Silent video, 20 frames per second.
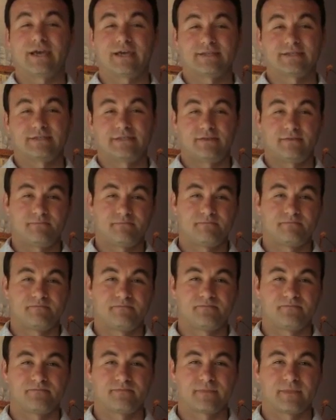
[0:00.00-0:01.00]
acid.
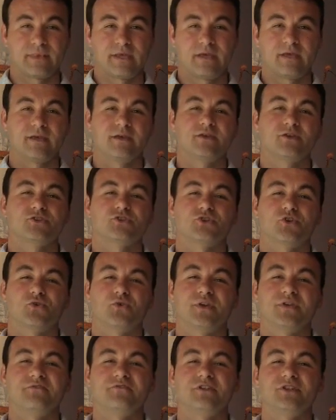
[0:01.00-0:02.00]

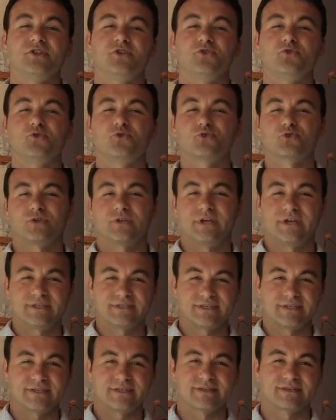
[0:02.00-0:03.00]
So even in the
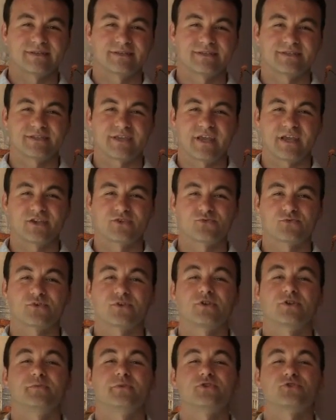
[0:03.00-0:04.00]
neutralizing stage,
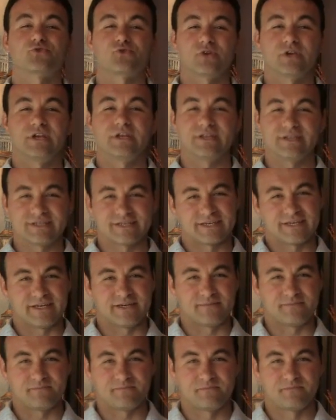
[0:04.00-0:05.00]
we're going to be treating the
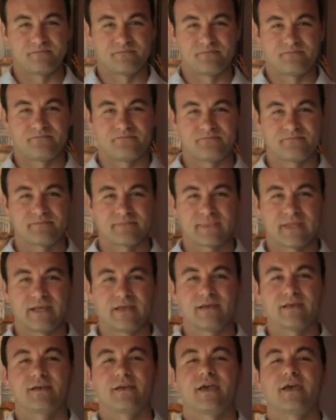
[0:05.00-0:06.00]
skin.
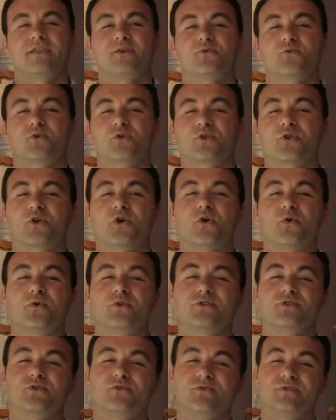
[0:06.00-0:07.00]
And then we're going to go
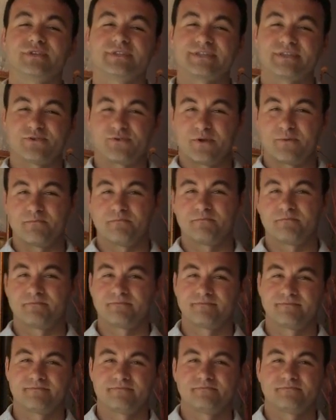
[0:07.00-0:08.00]
into the serum.
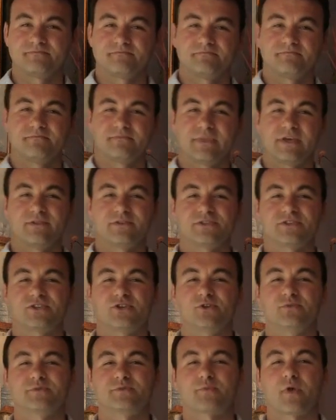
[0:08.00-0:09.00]
Now the
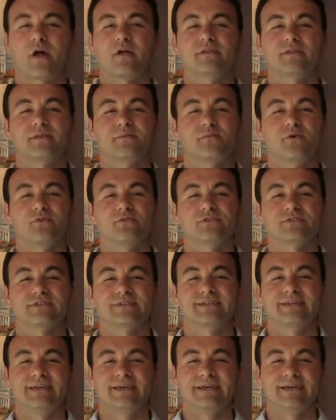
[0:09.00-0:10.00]
serum is probably the
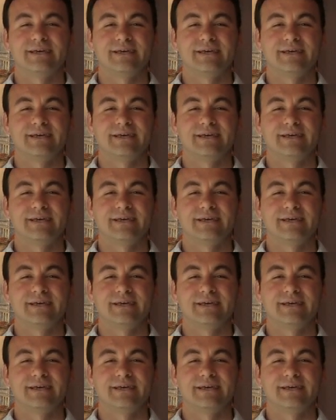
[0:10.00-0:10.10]
most